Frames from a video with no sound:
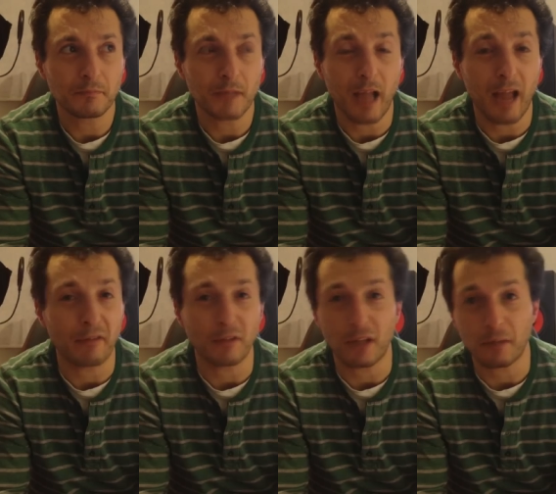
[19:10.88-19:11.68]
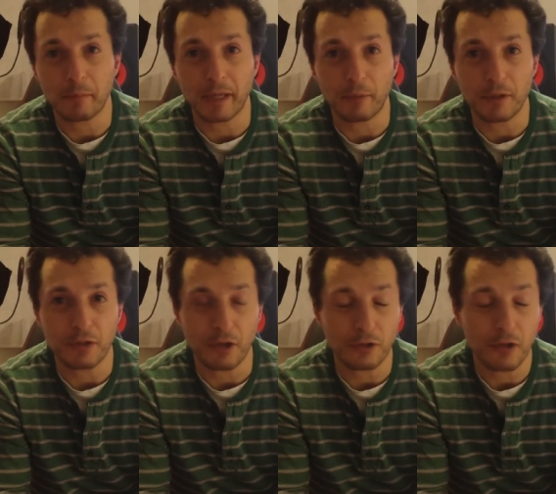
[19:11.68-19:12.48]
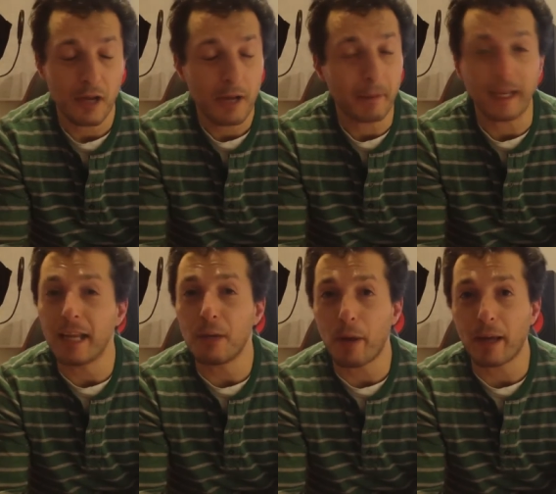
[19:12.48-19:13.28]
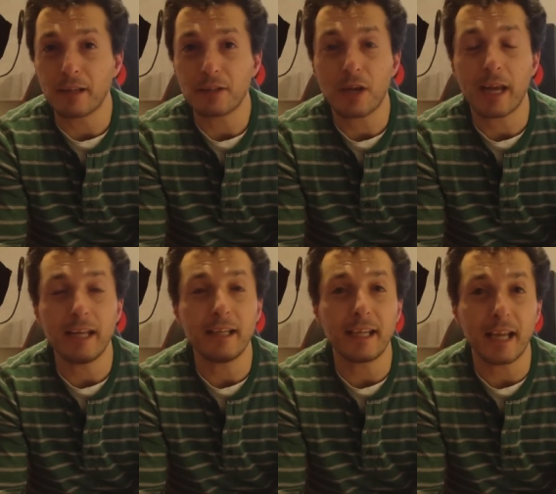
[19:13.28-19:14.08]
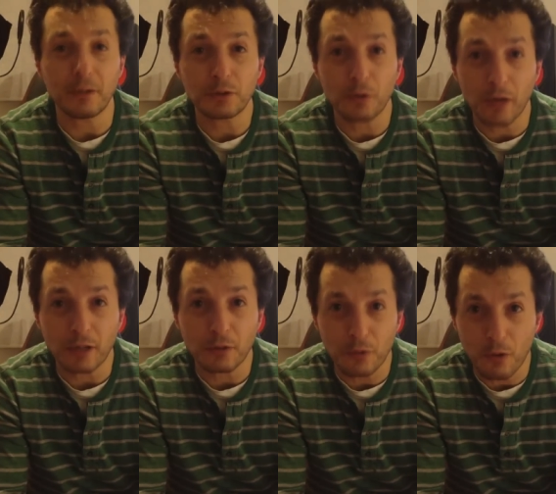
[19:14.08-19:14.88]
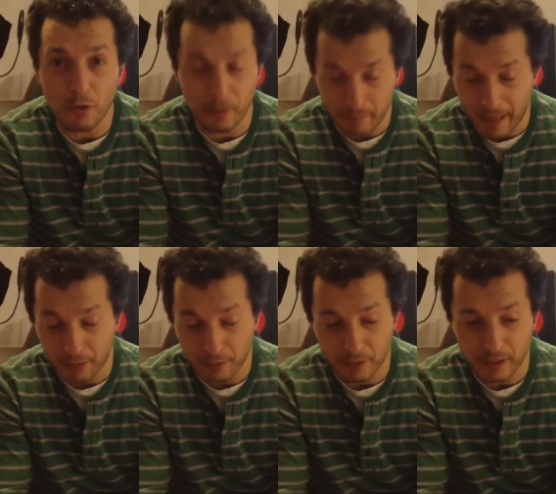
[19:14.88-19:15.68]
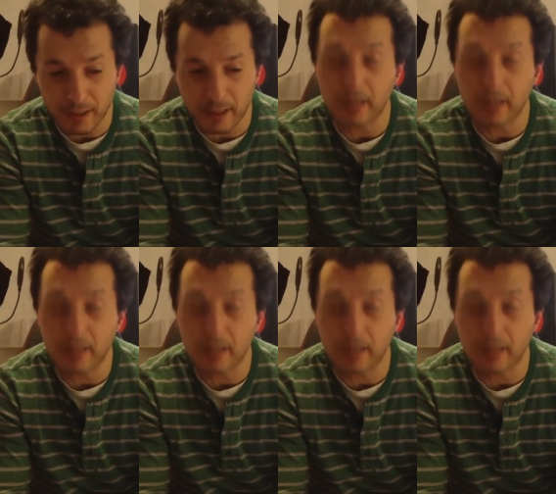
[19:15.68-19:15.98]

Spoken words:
I haven't done big research. But anyway, so anything else you'd like to know about the